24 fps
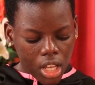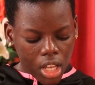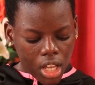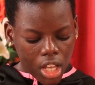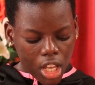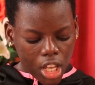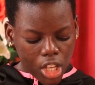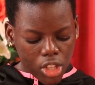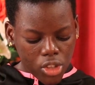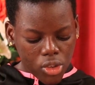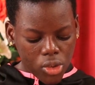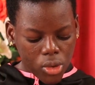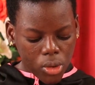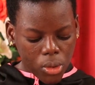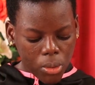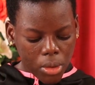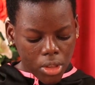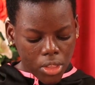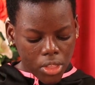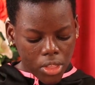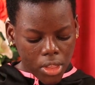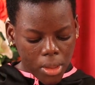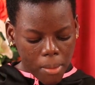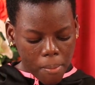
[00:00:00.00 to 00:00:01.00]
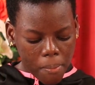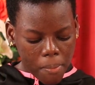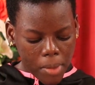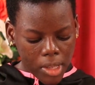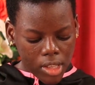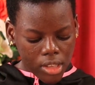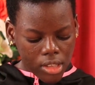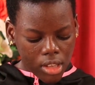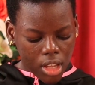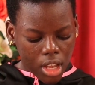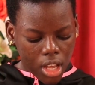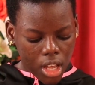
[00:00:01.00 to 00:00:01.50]
He took with him
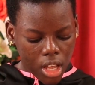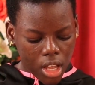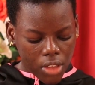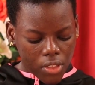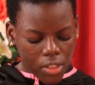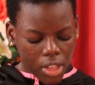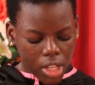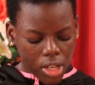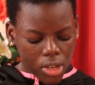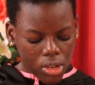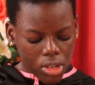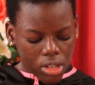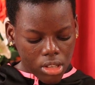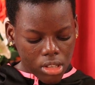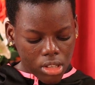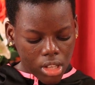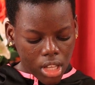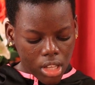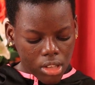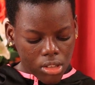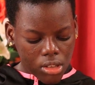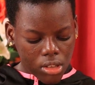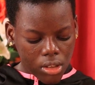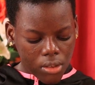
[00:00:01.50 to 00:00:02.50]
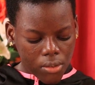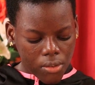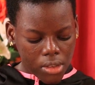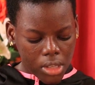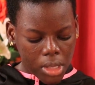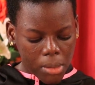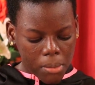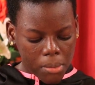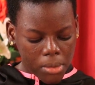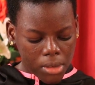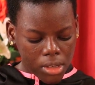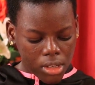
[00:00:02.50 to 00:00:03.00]
Peter and the two sons of
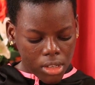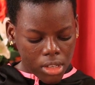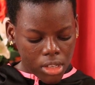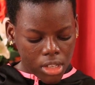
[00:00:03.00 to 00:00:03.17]
Zebedee.